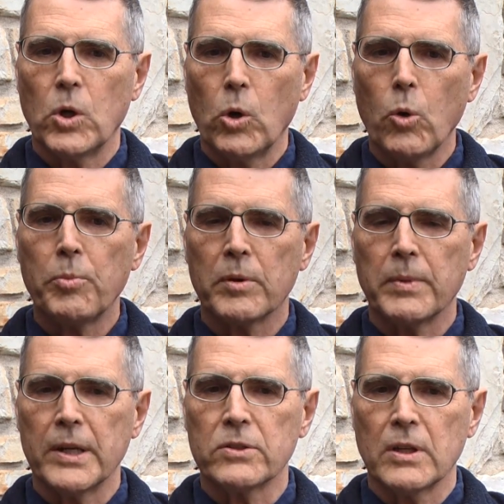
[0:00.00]
open
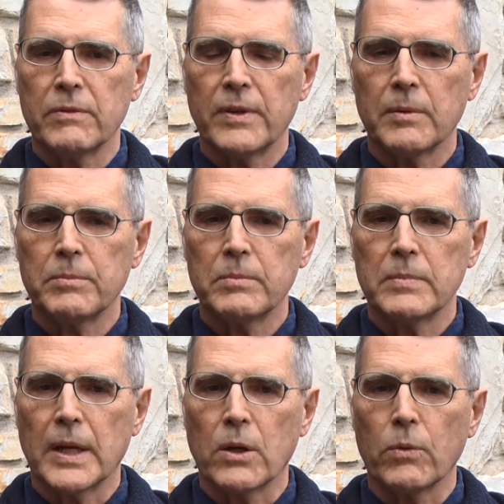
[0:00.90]
myself up
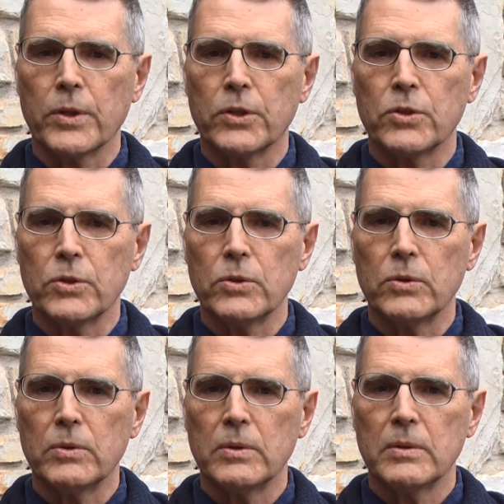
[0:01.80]
not only
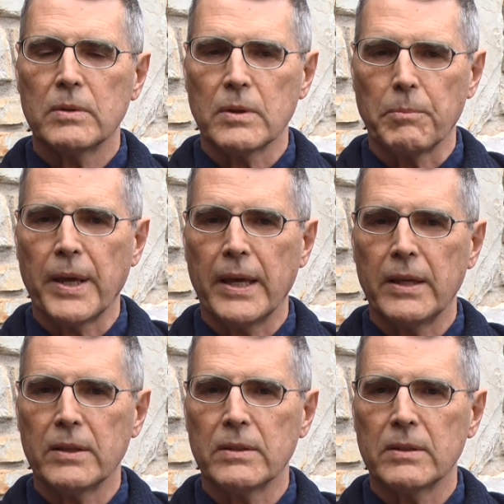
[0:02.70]
to the
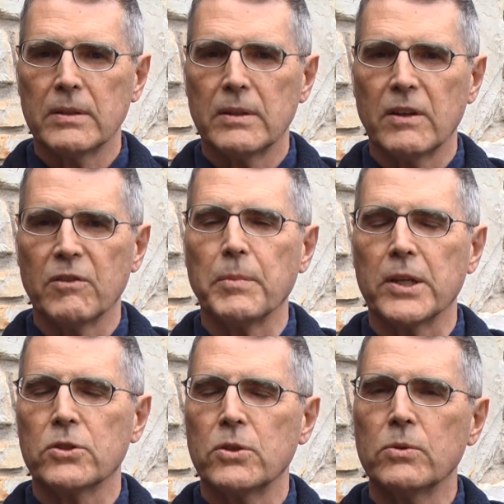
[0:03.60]
pain of my
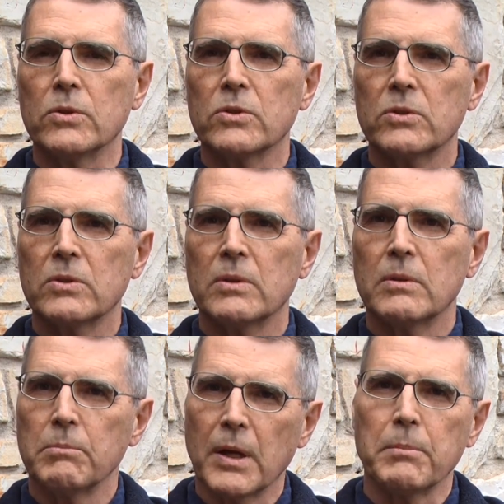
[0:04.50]
students,
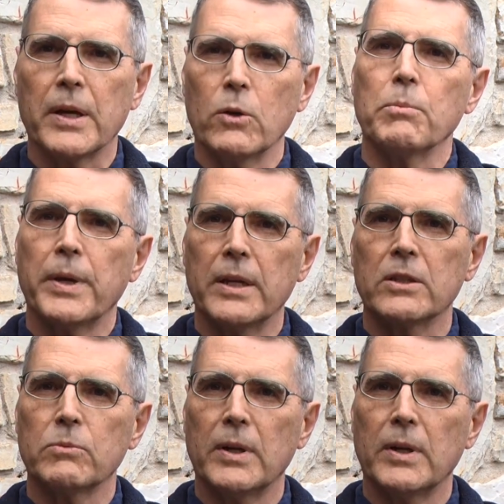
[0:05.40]
but my own pain as